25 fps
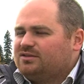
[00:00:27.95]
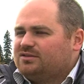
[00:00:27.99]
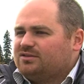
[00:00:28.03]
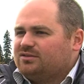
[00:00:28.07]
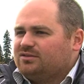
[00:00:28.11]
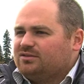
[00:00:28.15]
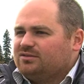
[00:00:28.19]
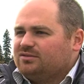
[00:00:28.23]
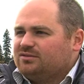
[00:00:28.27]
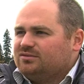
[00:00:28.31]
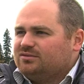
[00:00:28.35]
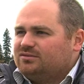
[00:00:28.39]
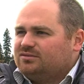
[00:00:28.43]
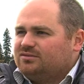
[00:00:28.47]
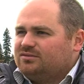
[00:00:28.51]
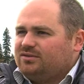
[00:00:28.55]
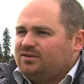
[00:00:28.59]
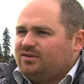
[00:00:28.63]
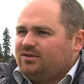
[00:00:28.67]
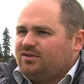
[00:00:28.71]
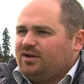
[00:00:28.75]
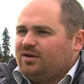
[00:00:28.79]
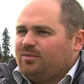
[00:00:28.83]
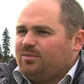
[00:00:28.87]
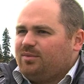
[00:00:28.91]
So
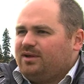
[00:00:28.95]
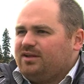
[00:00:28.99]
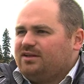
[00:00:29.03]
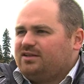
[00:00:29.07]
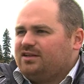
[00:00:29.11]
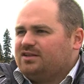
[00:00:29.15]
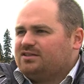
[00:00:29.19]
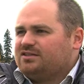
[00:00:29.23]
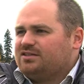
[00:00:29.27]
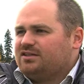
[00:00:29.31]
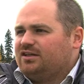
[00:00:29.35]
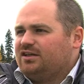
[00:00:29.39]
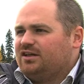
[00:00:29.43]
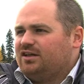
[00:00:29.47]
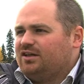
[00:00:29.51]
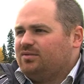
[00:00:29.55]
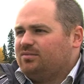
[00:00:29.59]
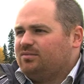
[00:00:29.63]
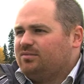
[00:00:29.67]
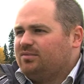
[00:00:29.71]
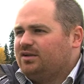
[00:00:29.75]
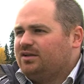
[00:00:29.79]
you know, you got to pay attention to him.